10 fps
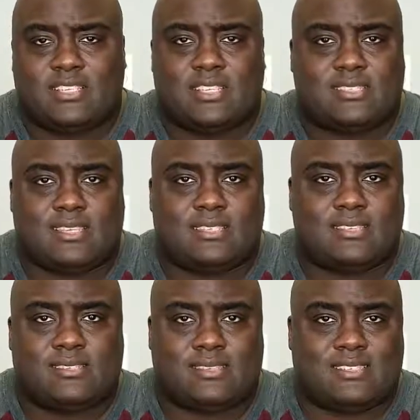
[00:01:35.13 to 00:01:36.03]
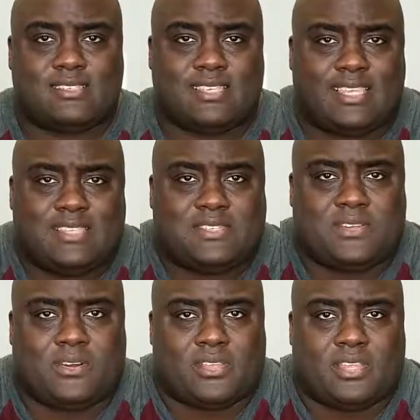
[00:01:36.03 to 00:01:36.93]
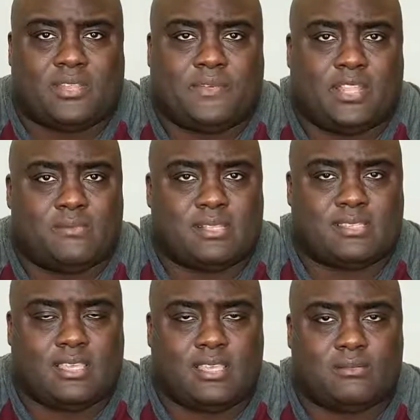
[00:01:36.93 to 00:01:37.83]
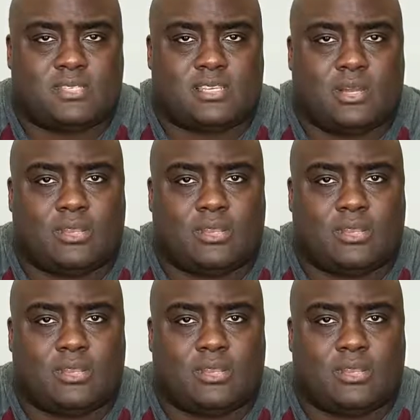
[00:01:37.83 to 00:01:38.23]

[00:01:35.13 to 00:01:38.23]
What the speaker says: it's just easier on your development team to know